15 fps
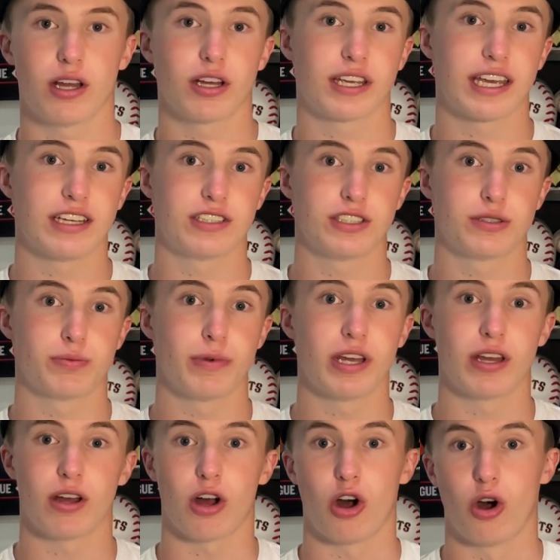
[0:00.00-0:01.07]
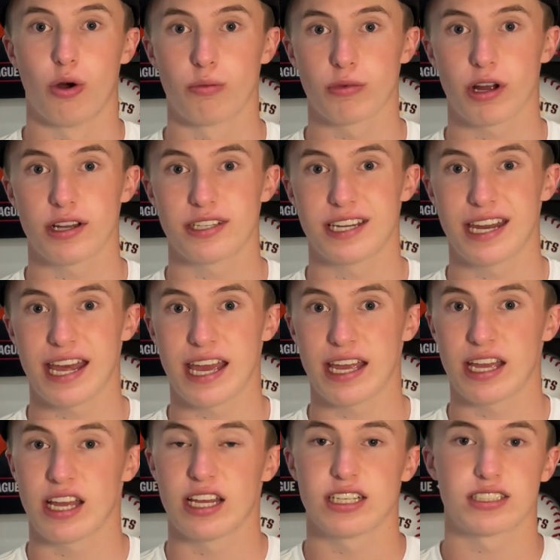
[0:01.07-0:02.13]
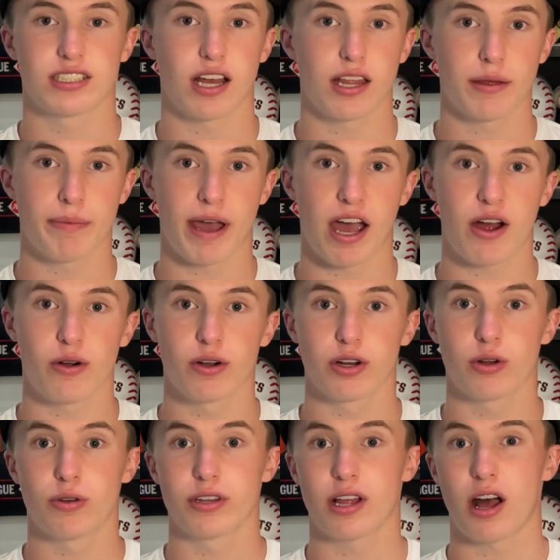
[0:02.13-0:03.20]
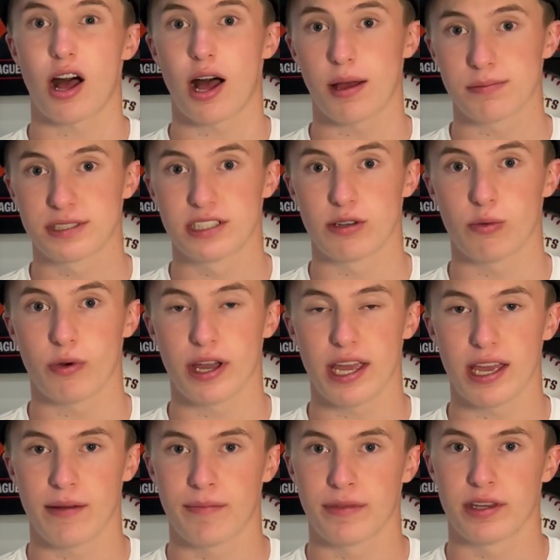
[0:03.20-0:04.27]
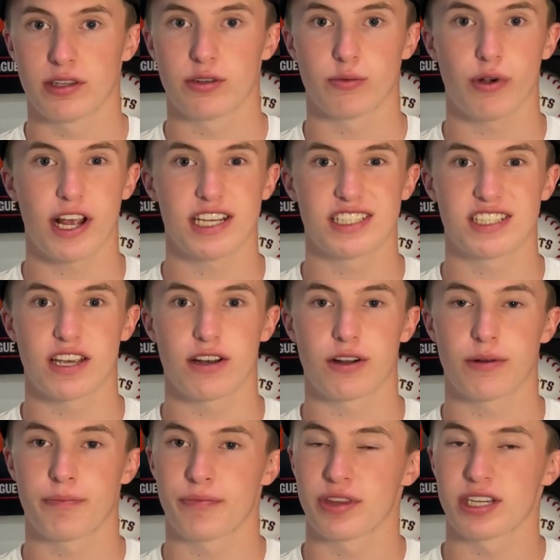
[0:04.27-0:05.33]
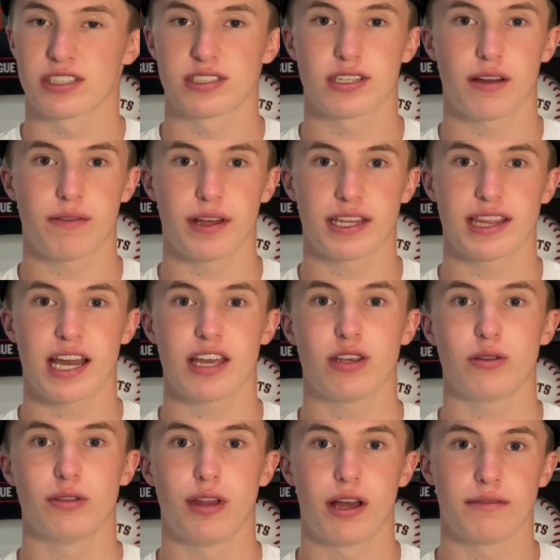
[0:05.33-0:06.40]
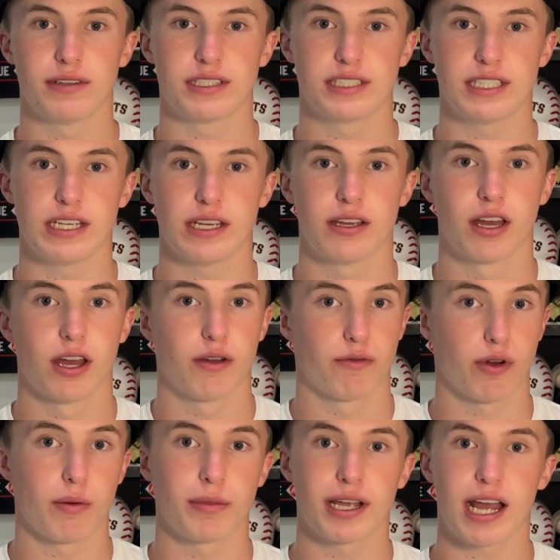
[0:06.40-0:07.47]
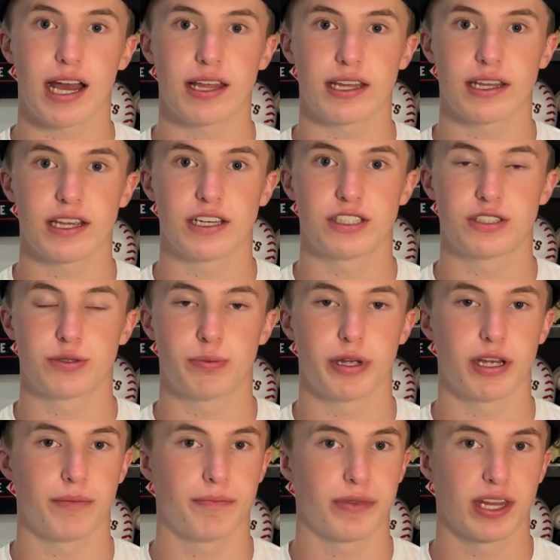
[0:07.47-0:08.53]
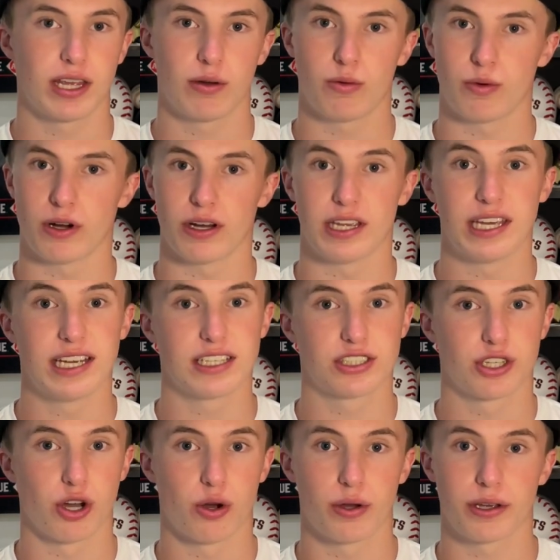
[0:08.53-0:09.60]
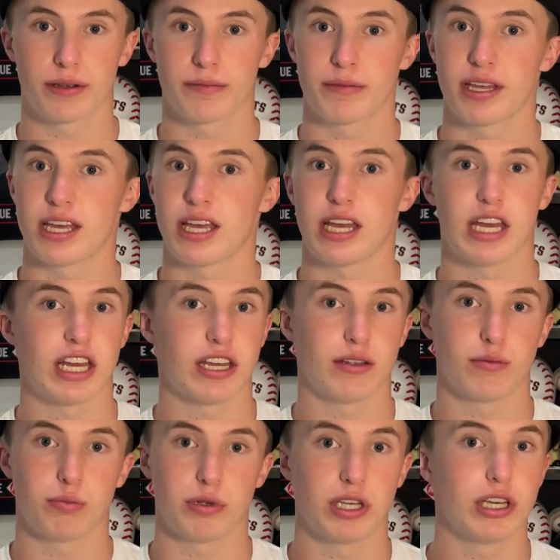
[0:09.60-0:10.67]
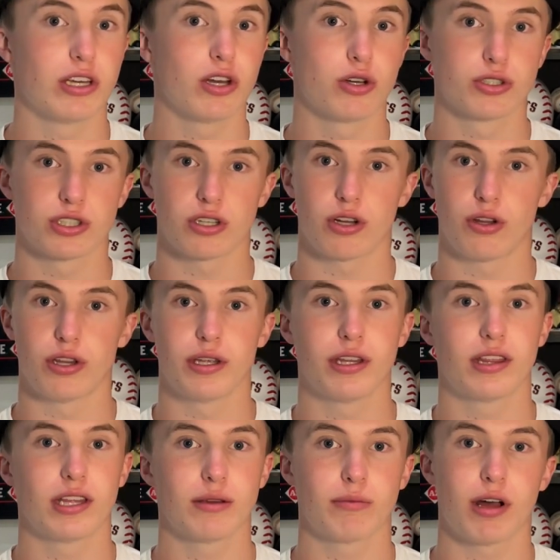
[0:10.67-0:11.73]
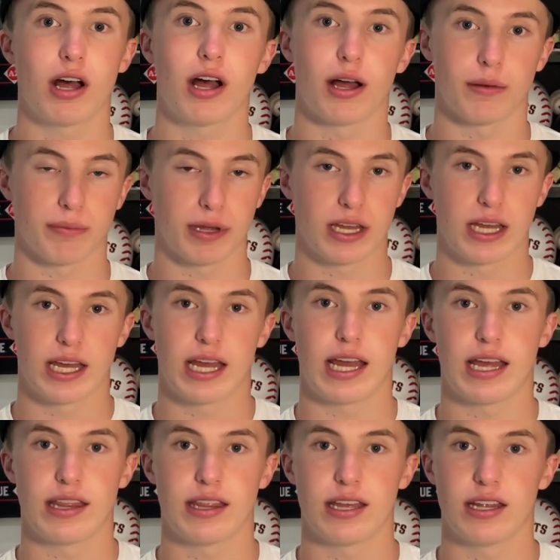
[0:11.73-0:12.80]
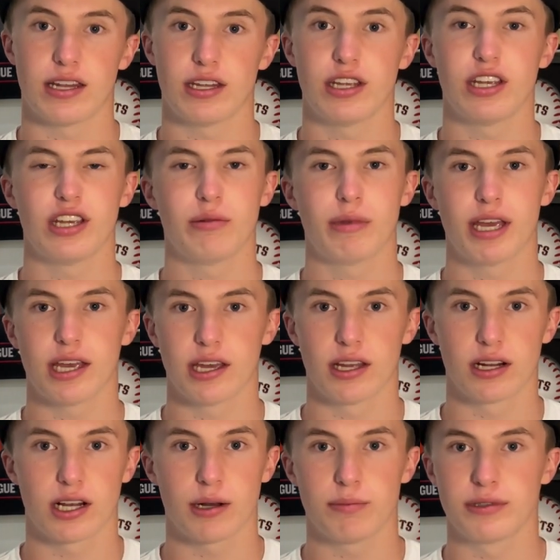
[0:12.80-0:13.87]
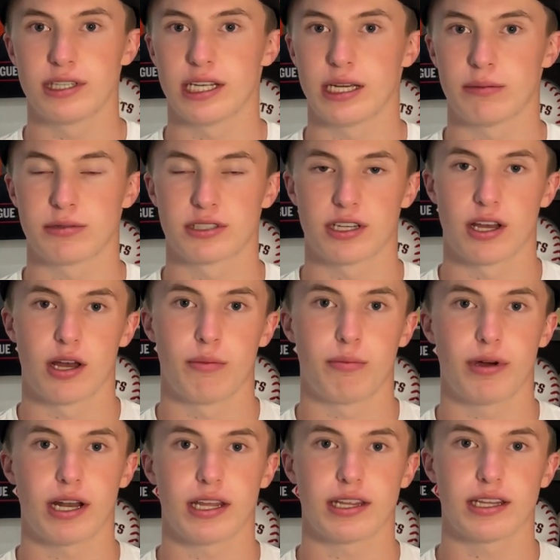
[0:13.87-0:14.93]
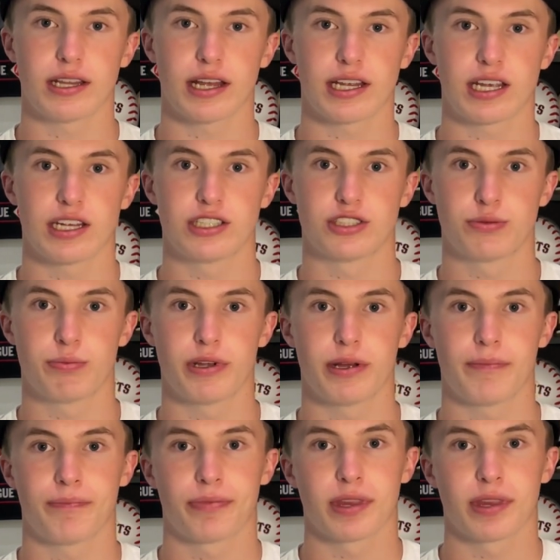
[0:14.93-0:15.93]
Casey Schmitt. Home run today. Saw the power going the opposite way to right center. Stuff like that you love to see from a guy like Casey Schmitt, where he gets going, he goes only thing but up. And then he may hit a couple dips, but I think that Casey Schmitt